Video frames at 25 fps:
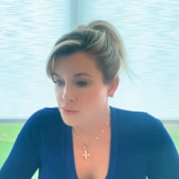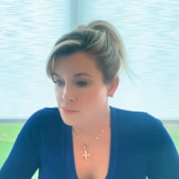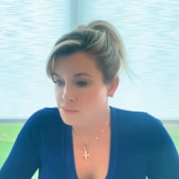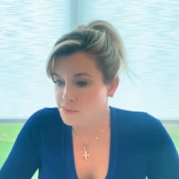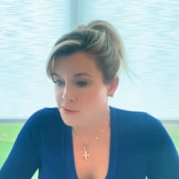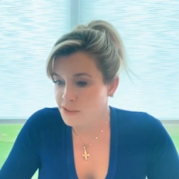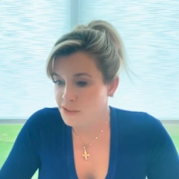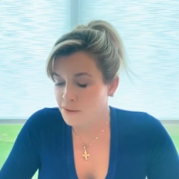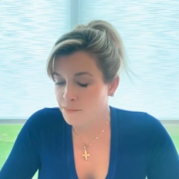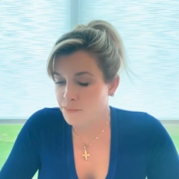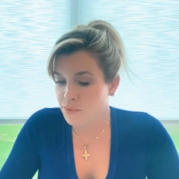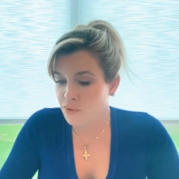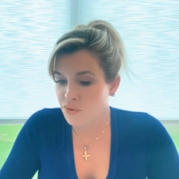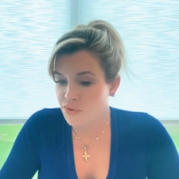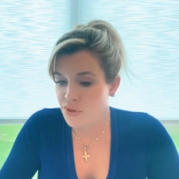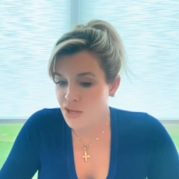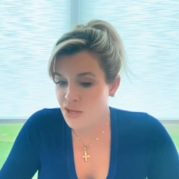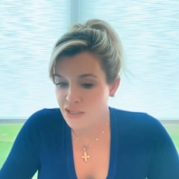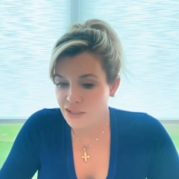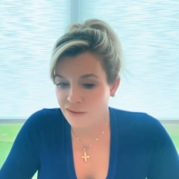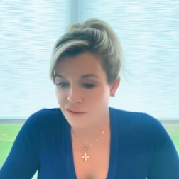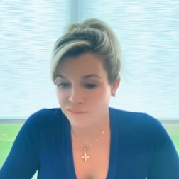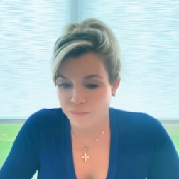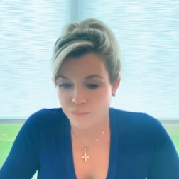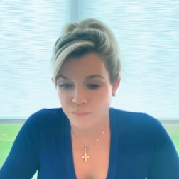people
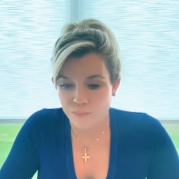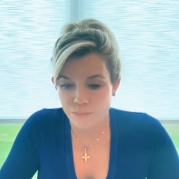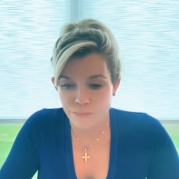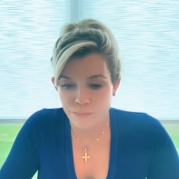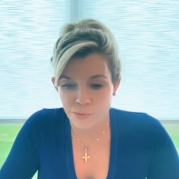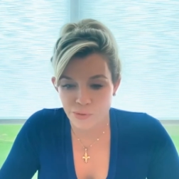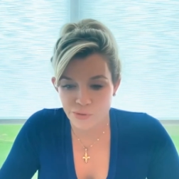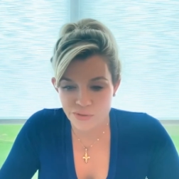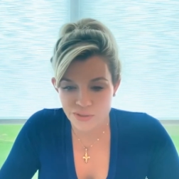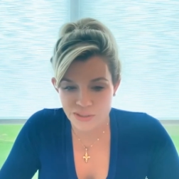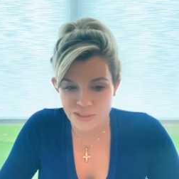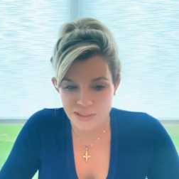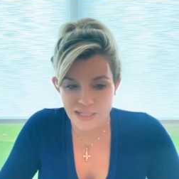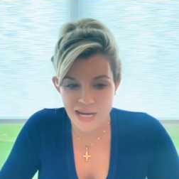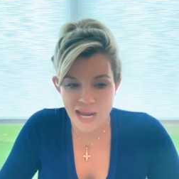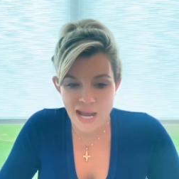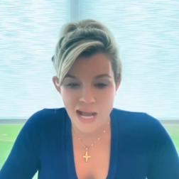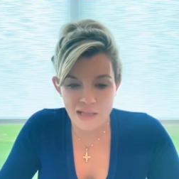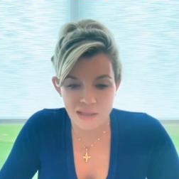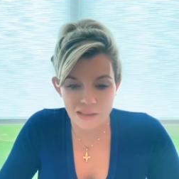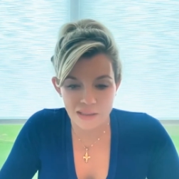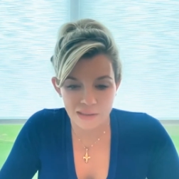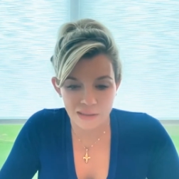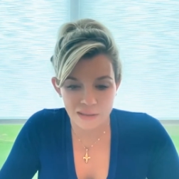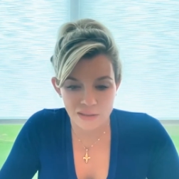that are
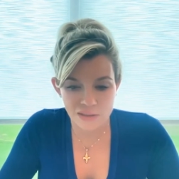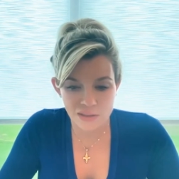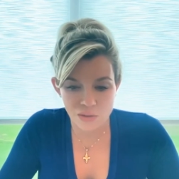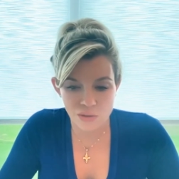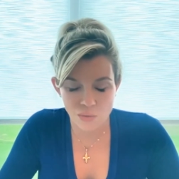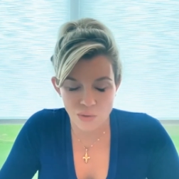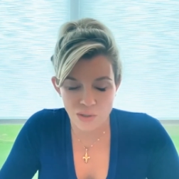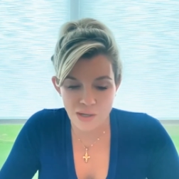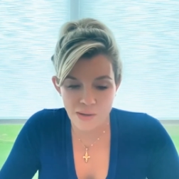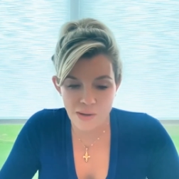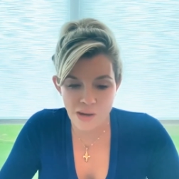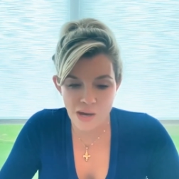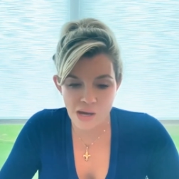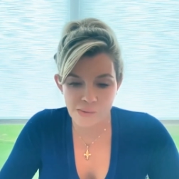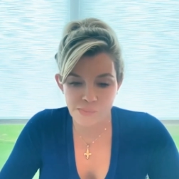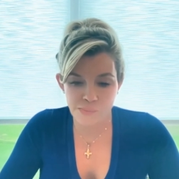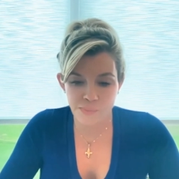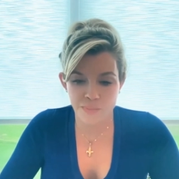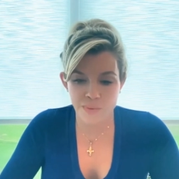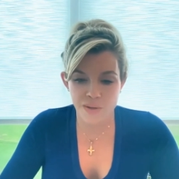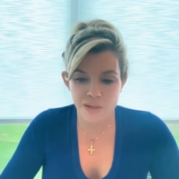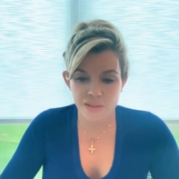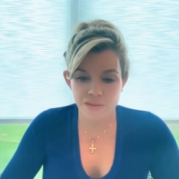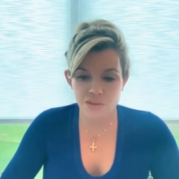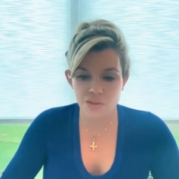personality, so
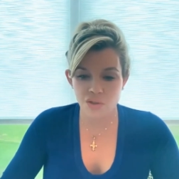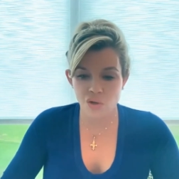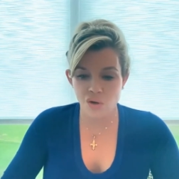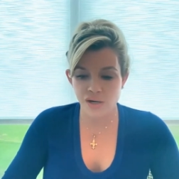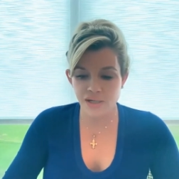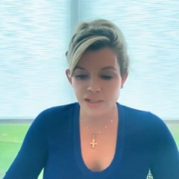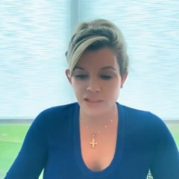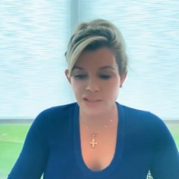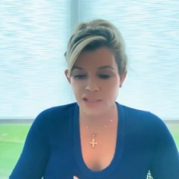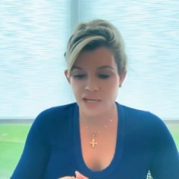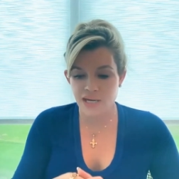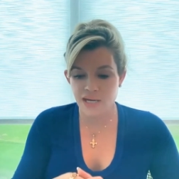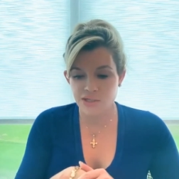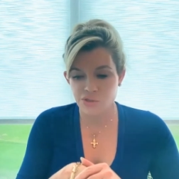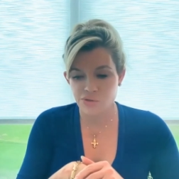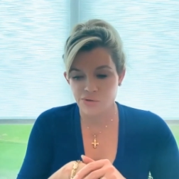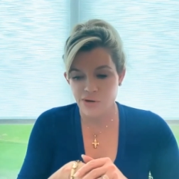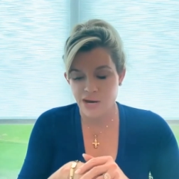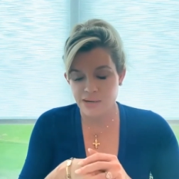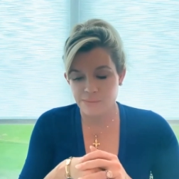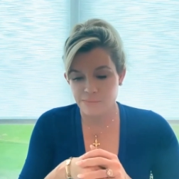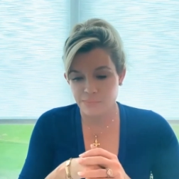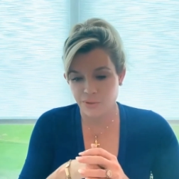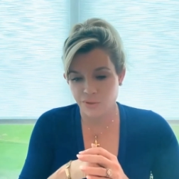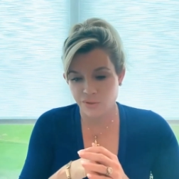a dark
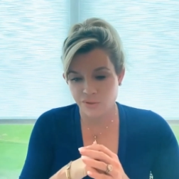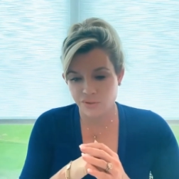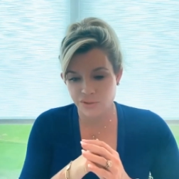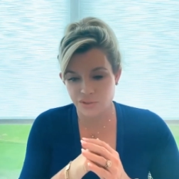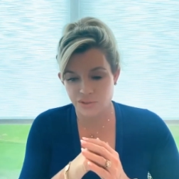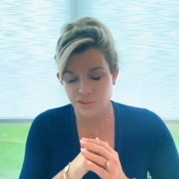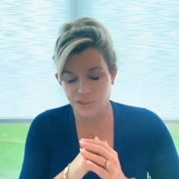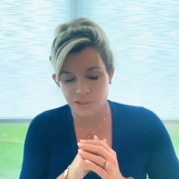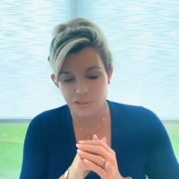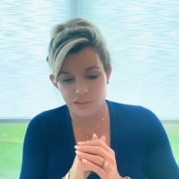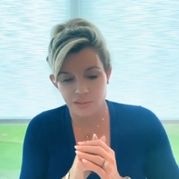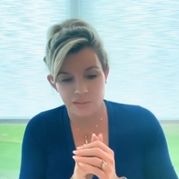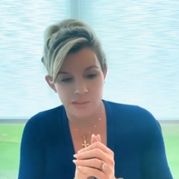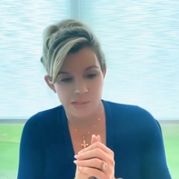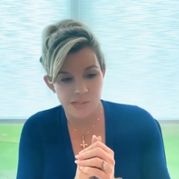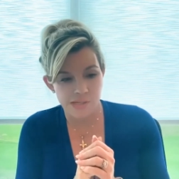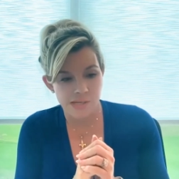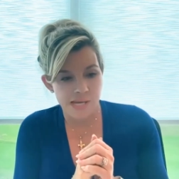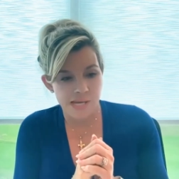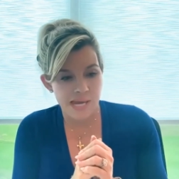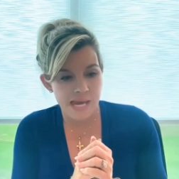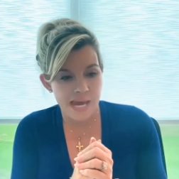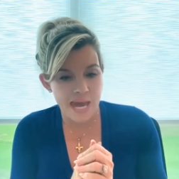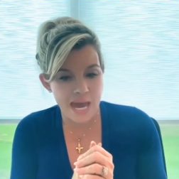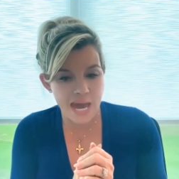tetrad person
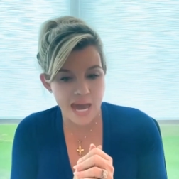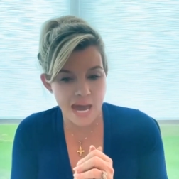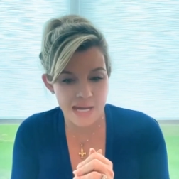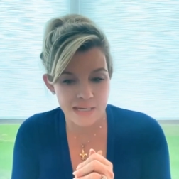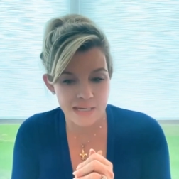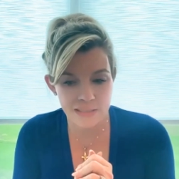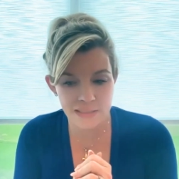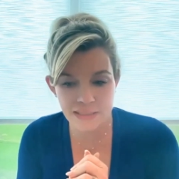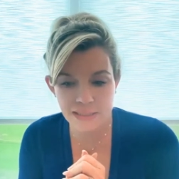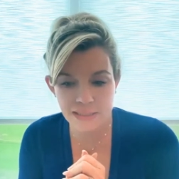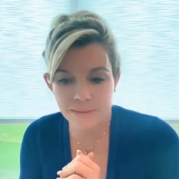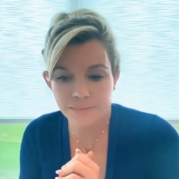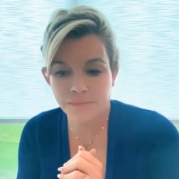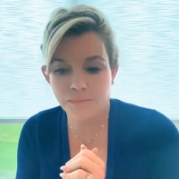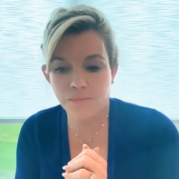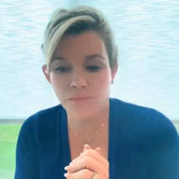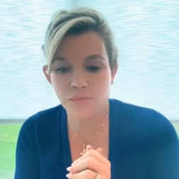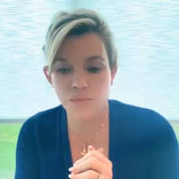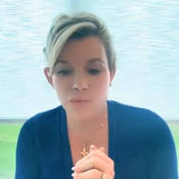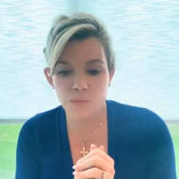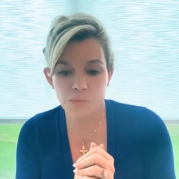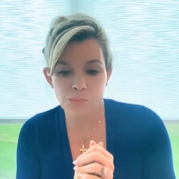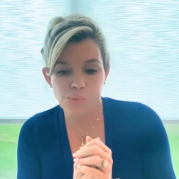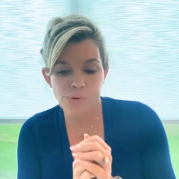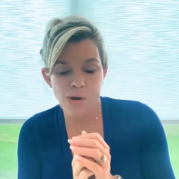has
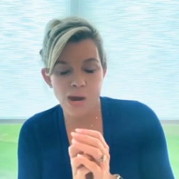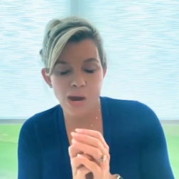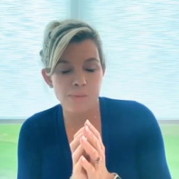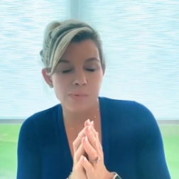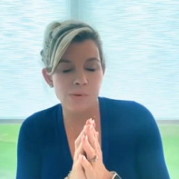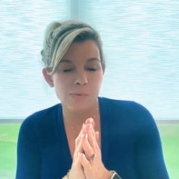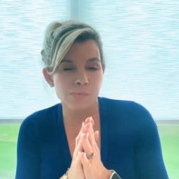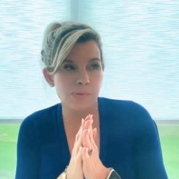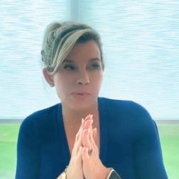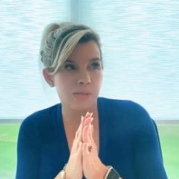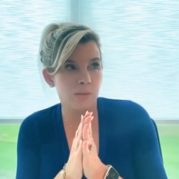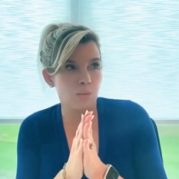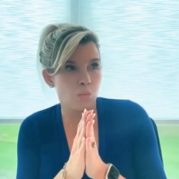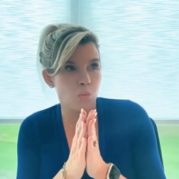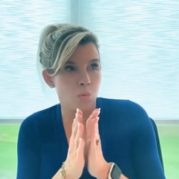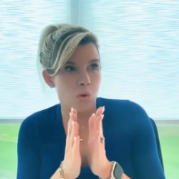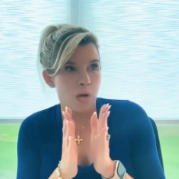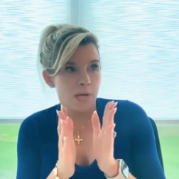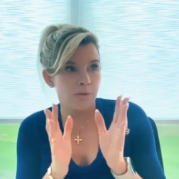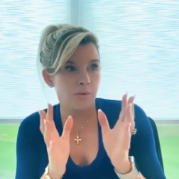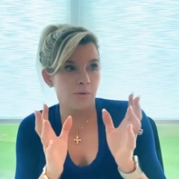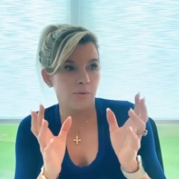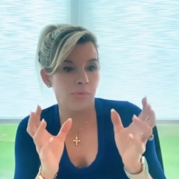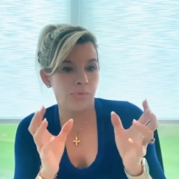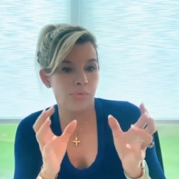probably
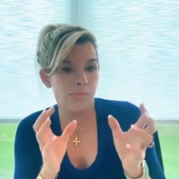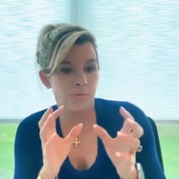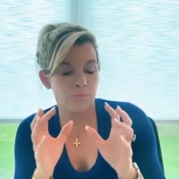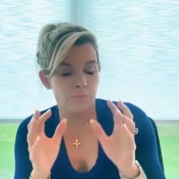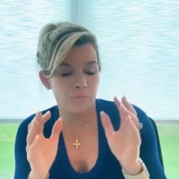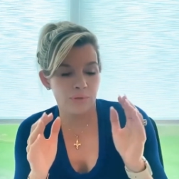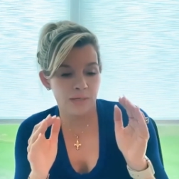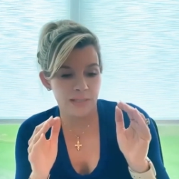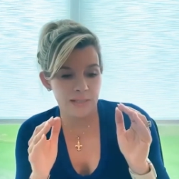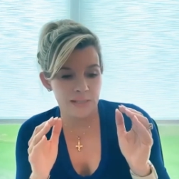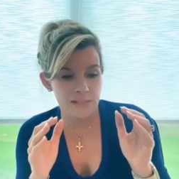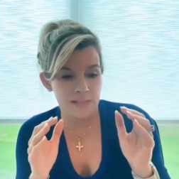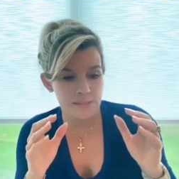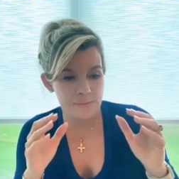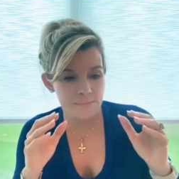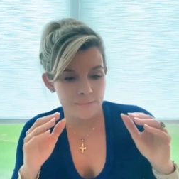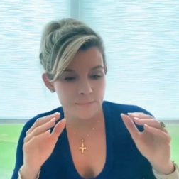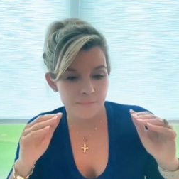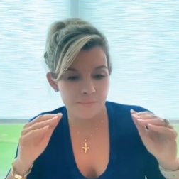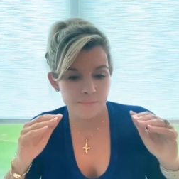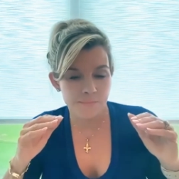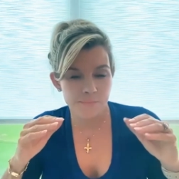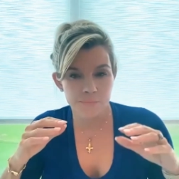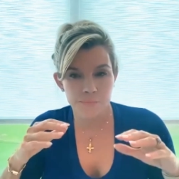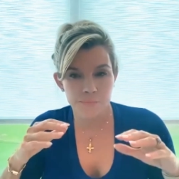1 or 3
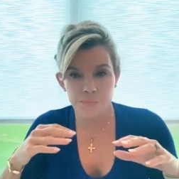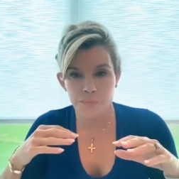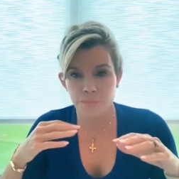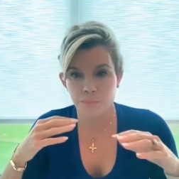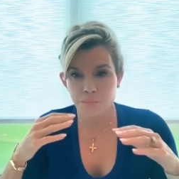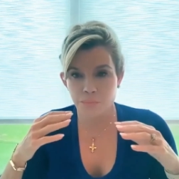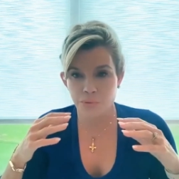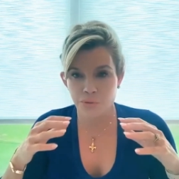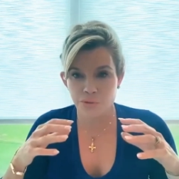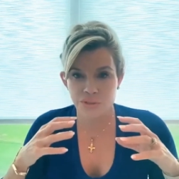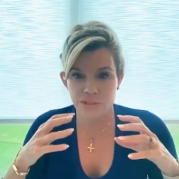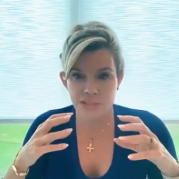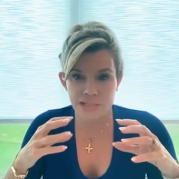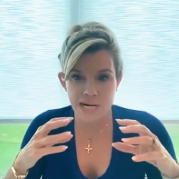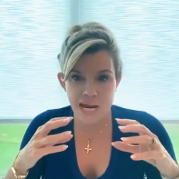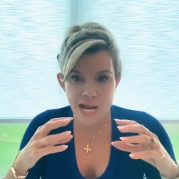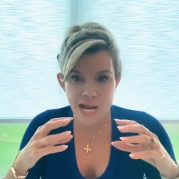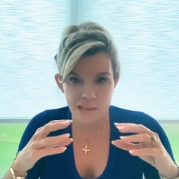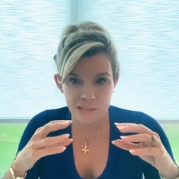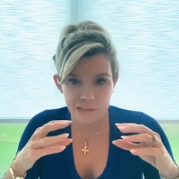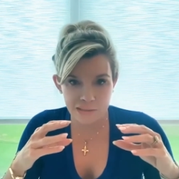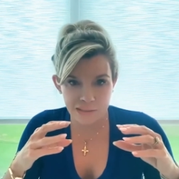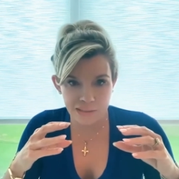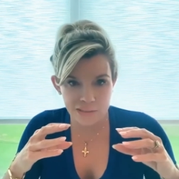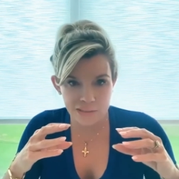
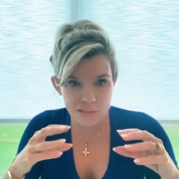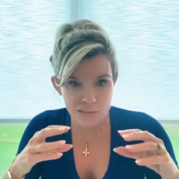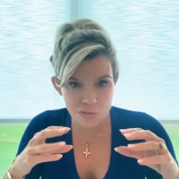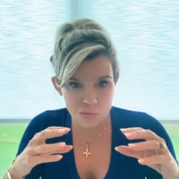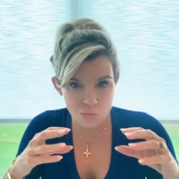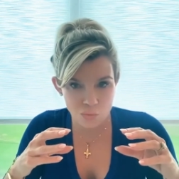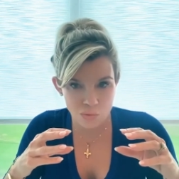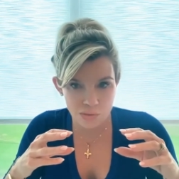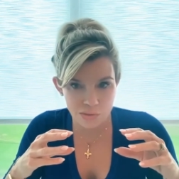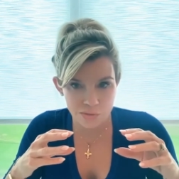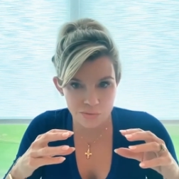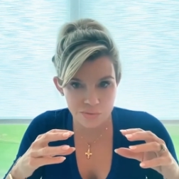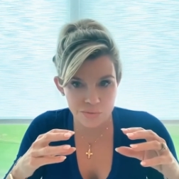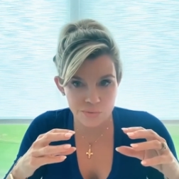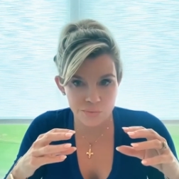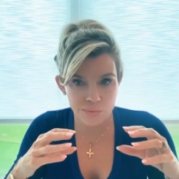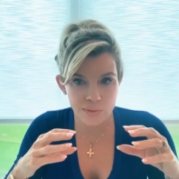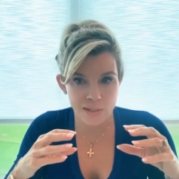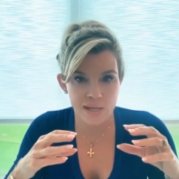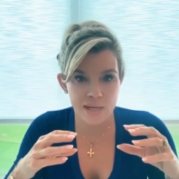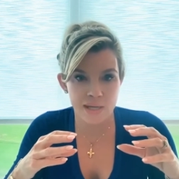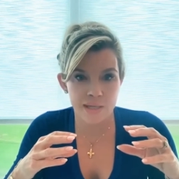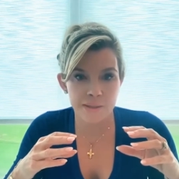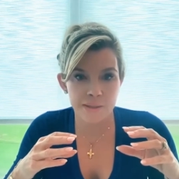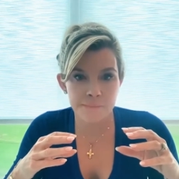personality disorders,
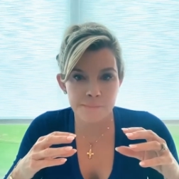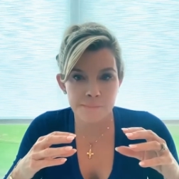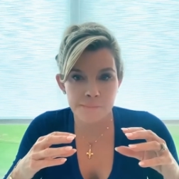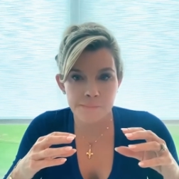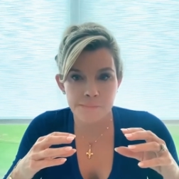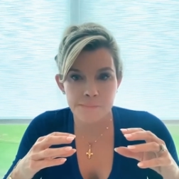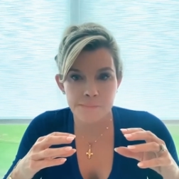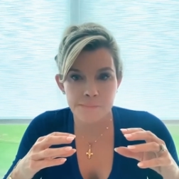okay?